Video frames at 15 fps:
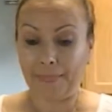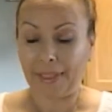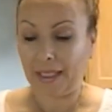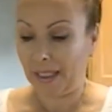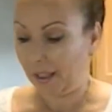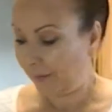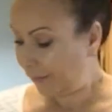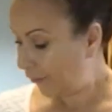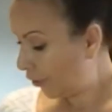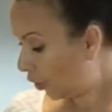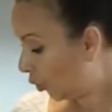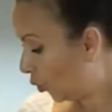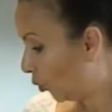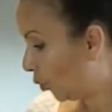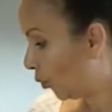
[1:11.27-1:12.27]
If
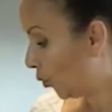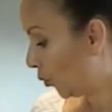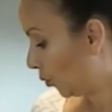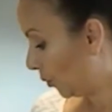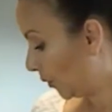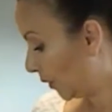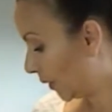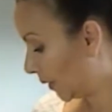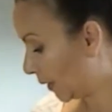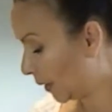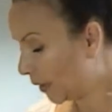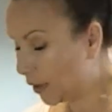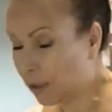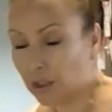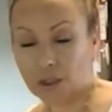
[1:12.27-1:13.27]
you
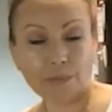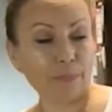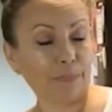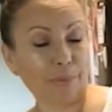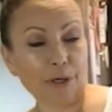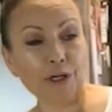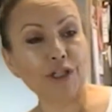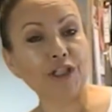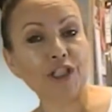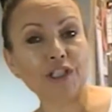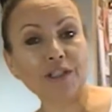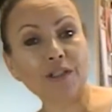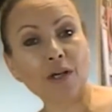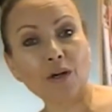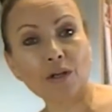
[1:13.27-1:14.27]
purchase
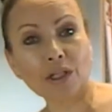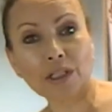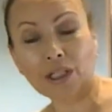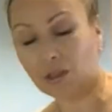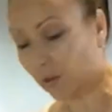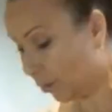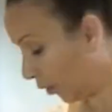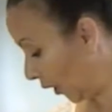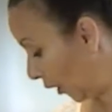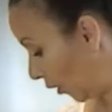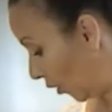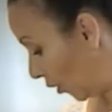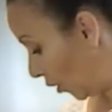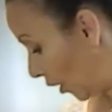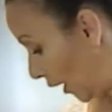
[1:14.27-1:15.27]
coconut
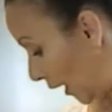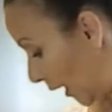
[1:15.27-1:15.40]
oil,